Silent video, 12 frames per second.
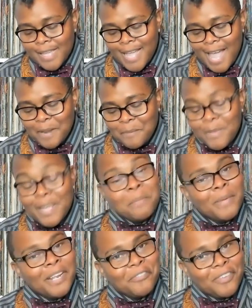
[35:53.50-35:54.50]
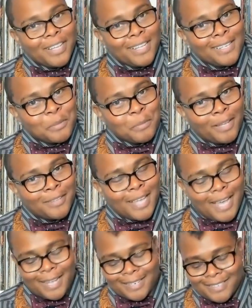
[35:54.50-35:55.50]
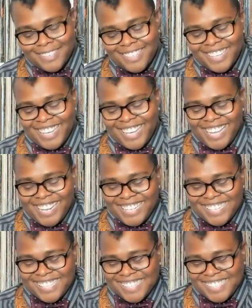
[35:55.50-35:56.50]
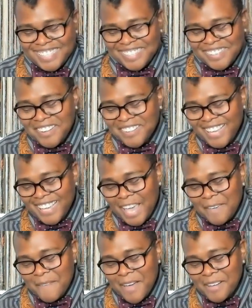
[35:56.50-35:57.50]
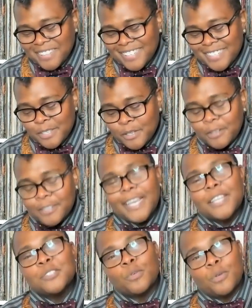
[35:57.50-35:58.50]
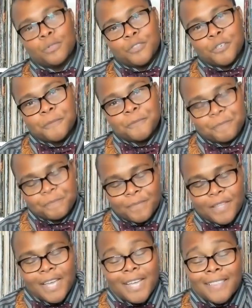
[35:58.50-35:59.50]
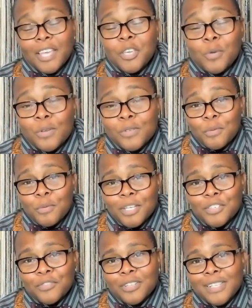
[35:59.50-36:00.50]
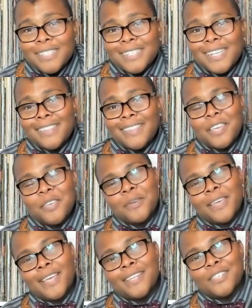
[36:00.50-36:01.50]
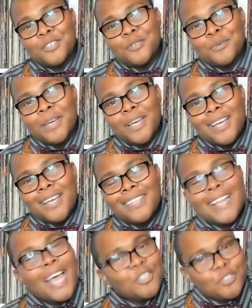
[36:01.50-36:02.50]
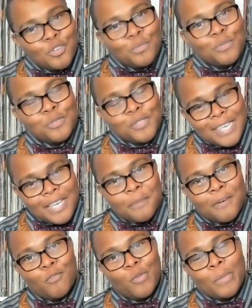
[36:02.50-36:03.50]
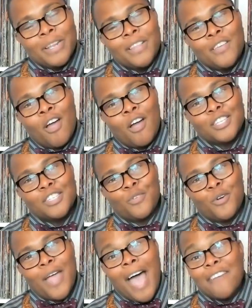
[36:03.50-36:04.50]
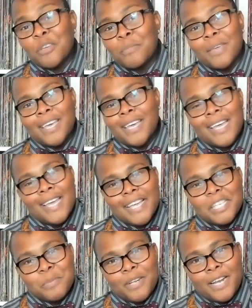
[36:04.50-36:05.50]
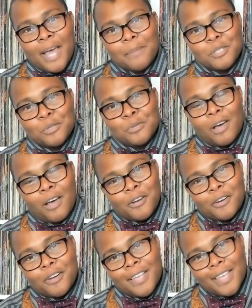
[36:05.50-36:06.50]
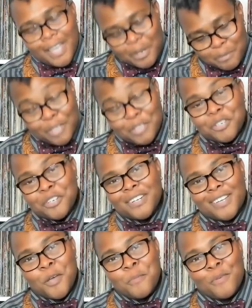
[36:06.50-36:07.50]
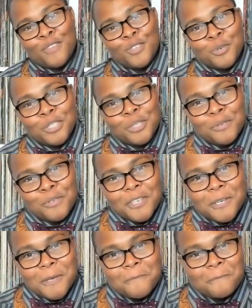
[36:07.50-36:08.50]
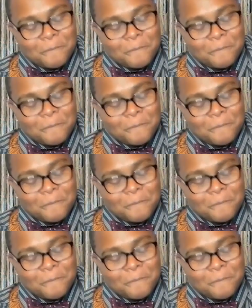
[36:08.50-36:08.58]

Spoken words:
I had many, many feelings about that. And this is the song that came out. This is called Cancel Culture. Thank you all much for listening. Thank you again to the National Museum of Women in the Arts for having me. It's been an absolute honor and pleasure. I hope you've enjoyed the music.